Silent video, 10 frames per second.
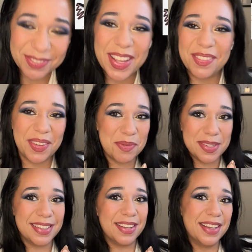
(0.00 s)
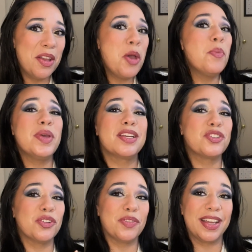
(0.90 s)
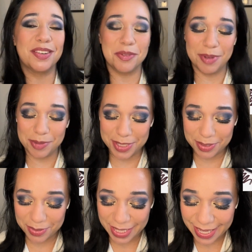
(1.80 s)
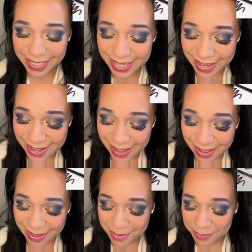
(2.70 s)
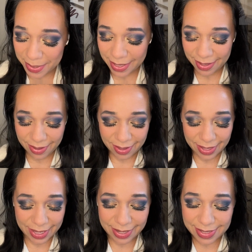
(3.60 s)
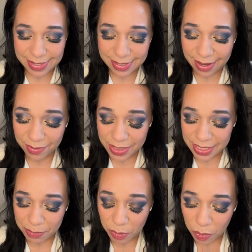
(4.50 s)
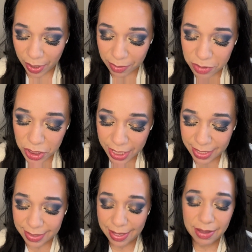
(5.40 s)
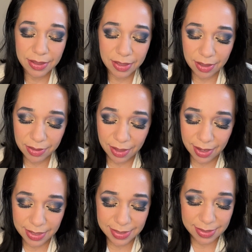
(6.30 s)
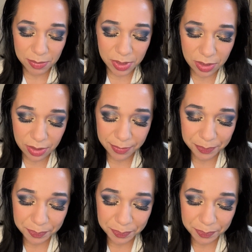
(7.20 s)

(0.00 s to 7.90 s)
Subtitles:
Maybe I'll put it in a picture if I can remember to do that. It is kind of a deeper brown shade, kind of similar